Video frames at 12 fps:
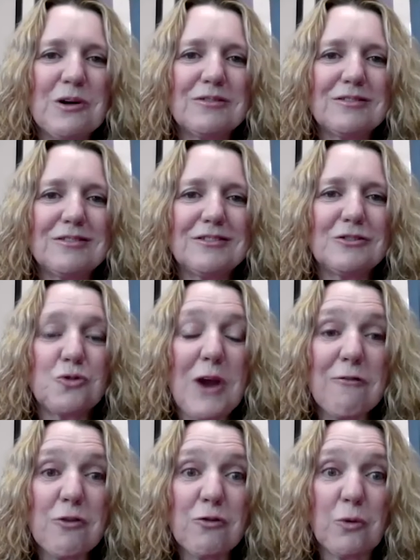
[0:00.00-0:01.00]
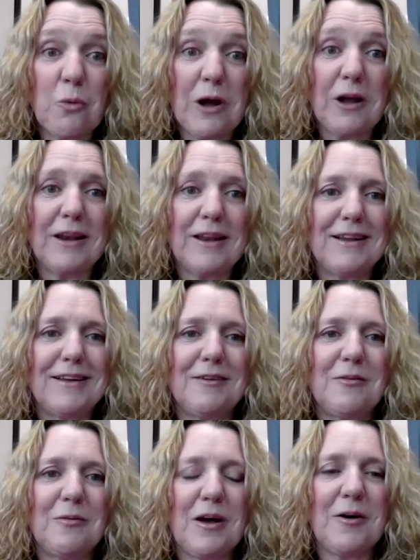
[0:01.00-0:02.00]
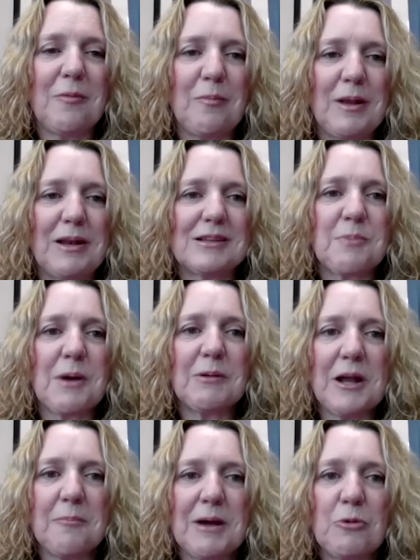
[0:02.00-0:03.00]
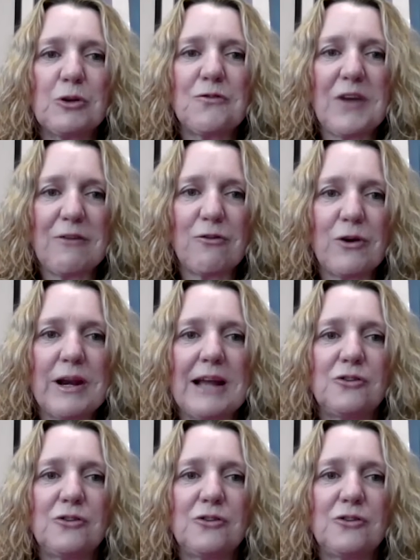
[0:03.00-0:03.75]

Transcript: Well, travel for one, but it's probably not my most favorite.